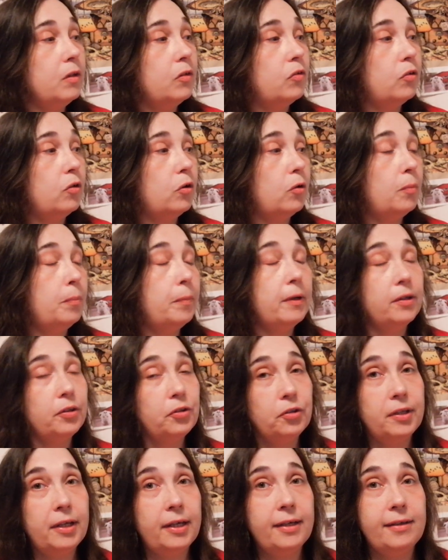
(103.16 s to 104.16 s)
So but
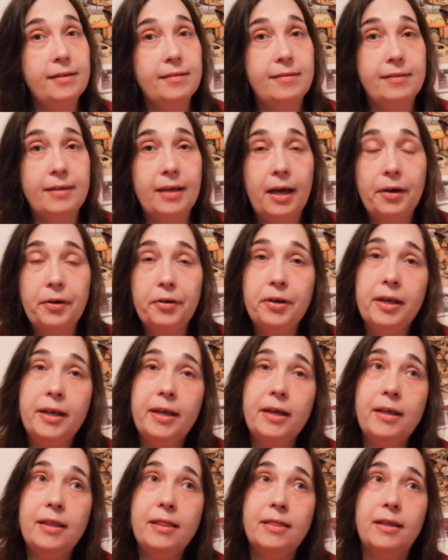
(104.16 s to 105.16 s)
today is
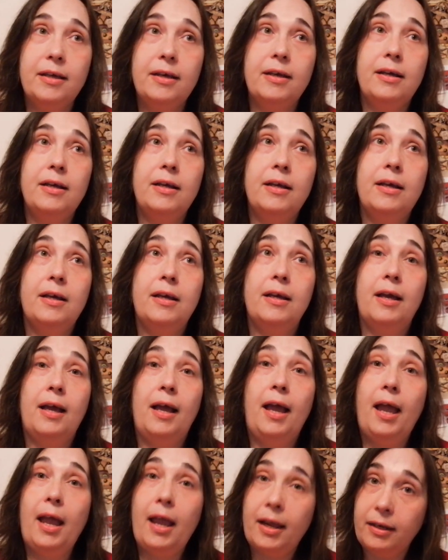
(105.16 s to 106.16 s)
Saturday the
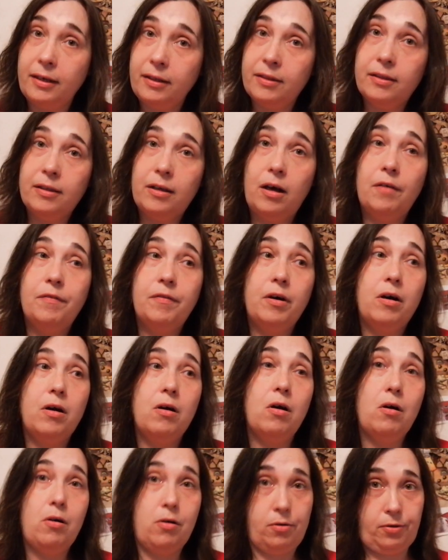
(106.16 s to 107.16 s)
8th of
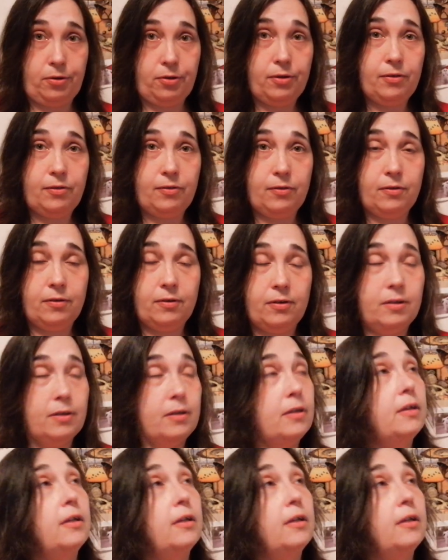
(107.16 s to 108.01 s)
August